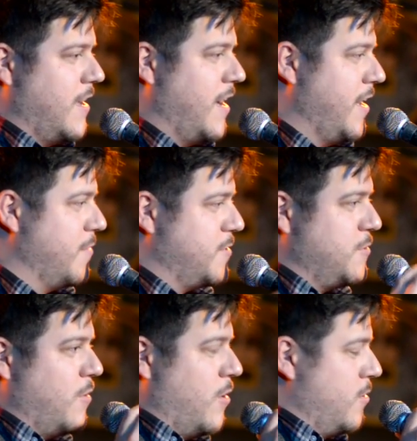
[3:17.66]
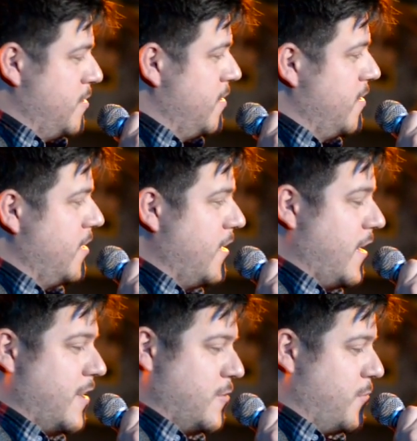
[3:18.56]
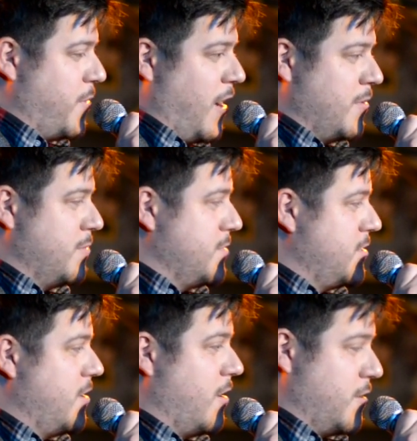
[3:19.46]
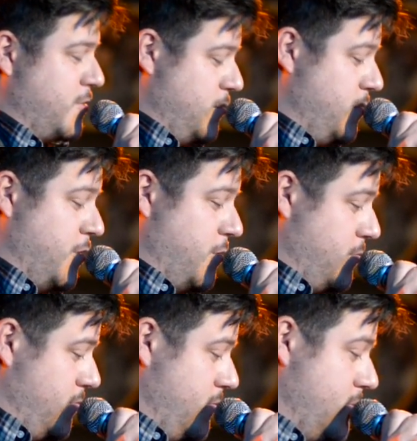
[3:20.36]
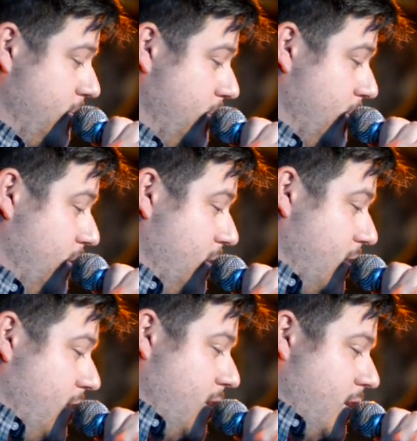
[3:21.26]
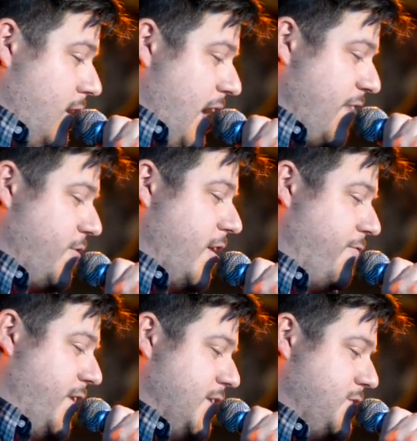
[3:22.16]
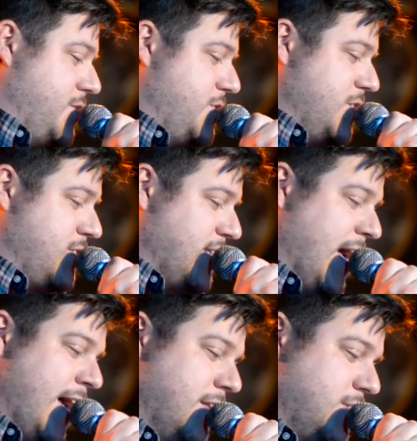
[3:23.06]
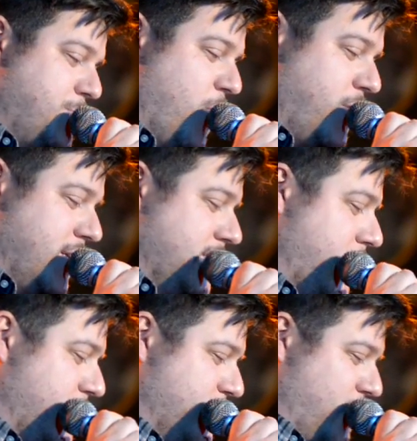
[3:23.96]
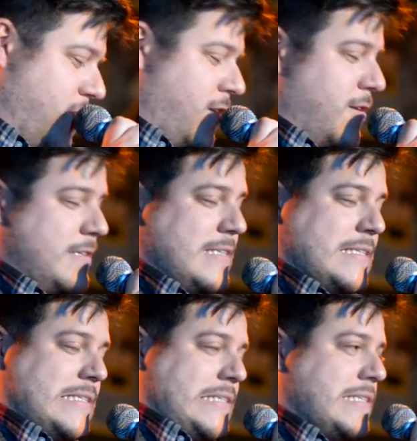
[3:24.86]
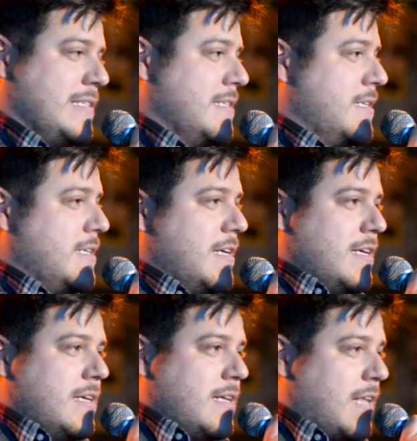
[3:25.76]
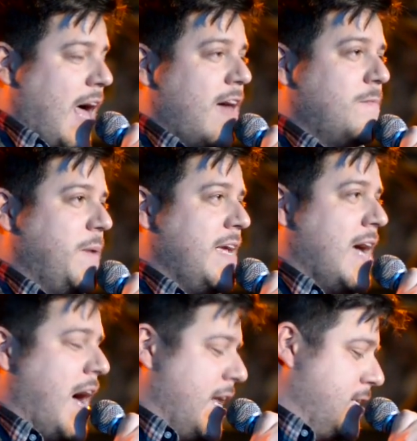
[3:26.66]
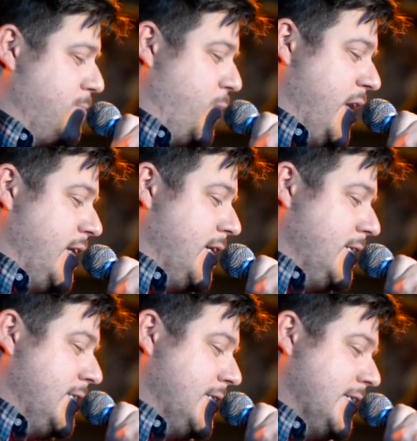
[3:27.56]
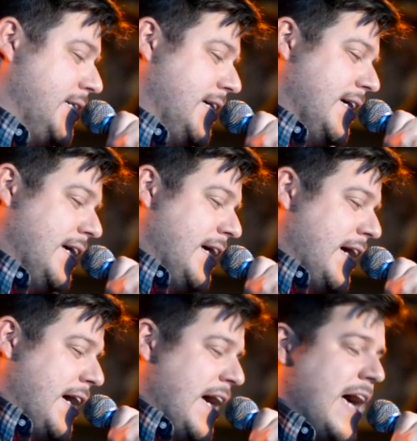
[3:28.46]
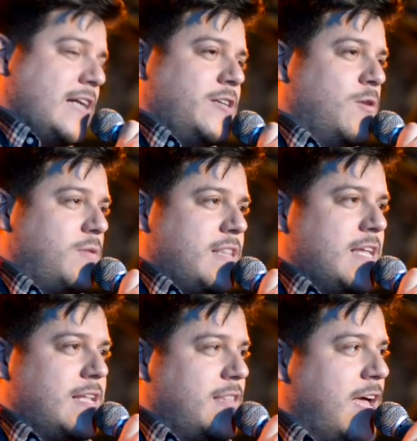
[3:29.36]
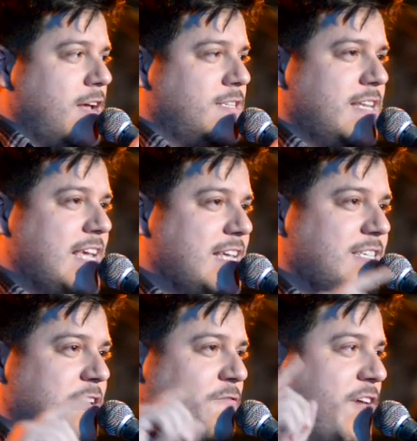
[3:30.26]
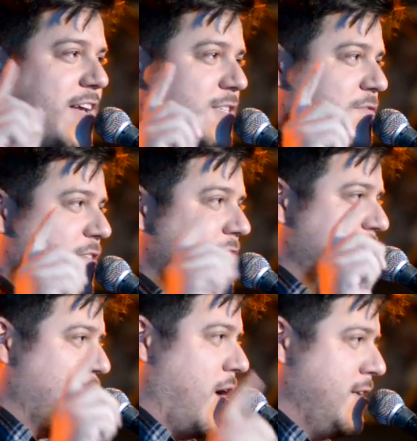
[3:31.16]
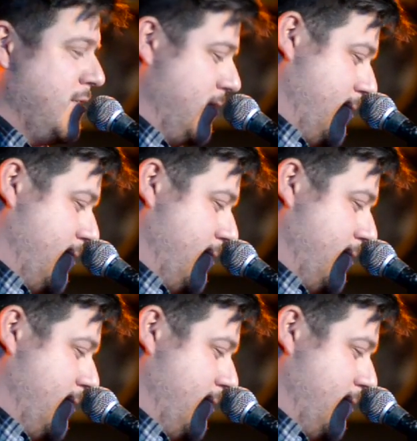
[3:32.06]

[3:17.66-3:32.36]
I am too old, and your problems are too new. After I'd finished, she sighed and spoke in a southern drawl. I'll be honest, Brendan. I don't think there's an easy fix for this one.